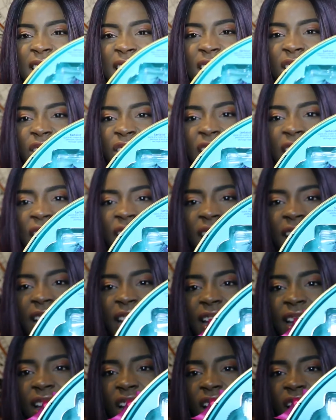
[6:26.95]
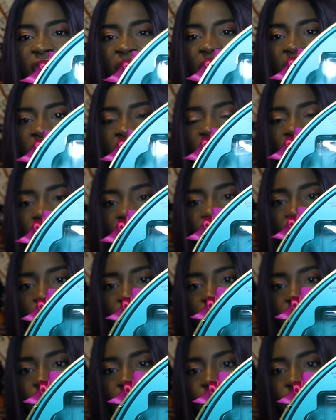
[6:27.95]
See, they're kind of like
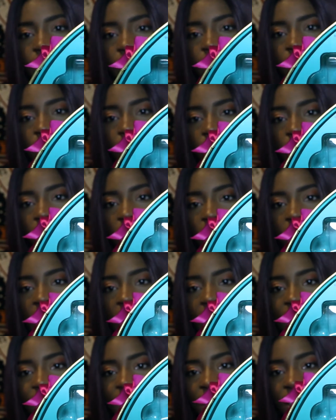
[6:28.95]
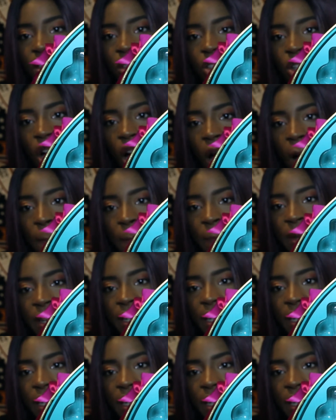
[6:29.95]
color full lashes at the top,